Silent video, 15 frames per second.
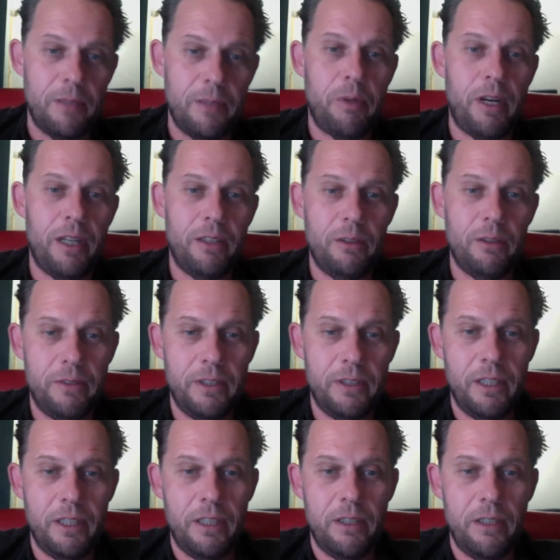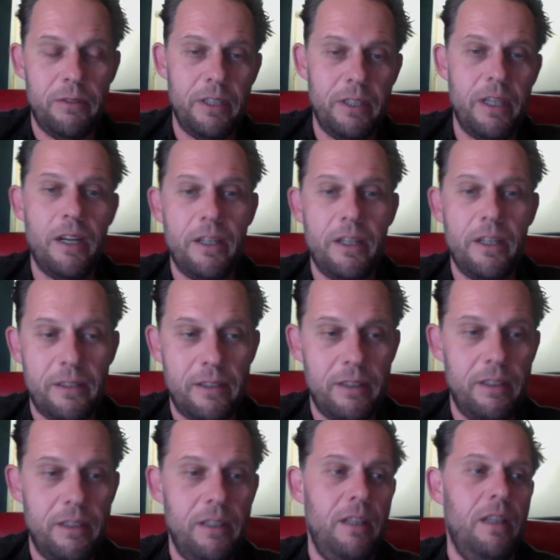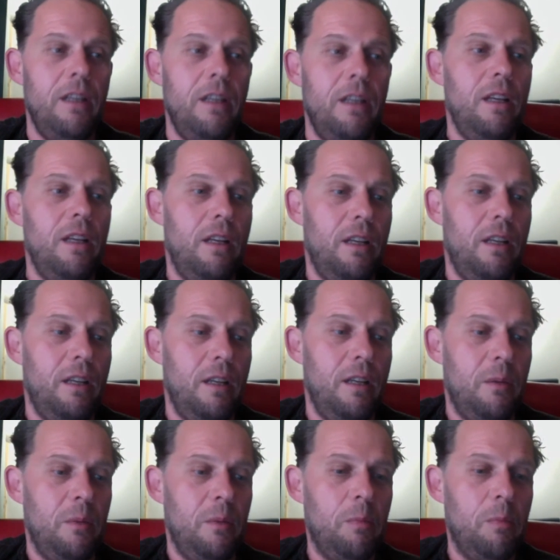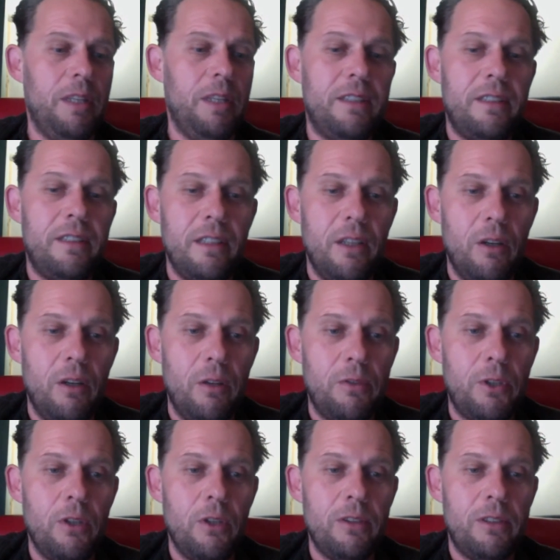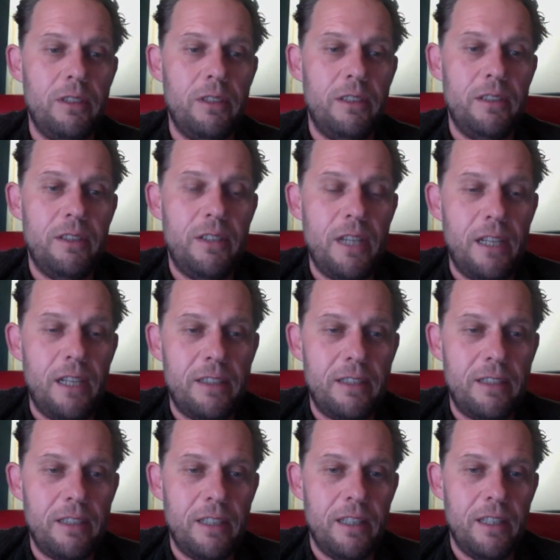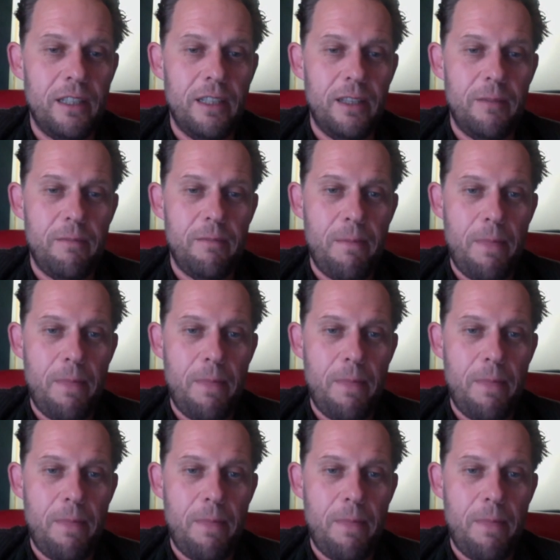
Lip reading: part of the Earth. But of course, this is just mm,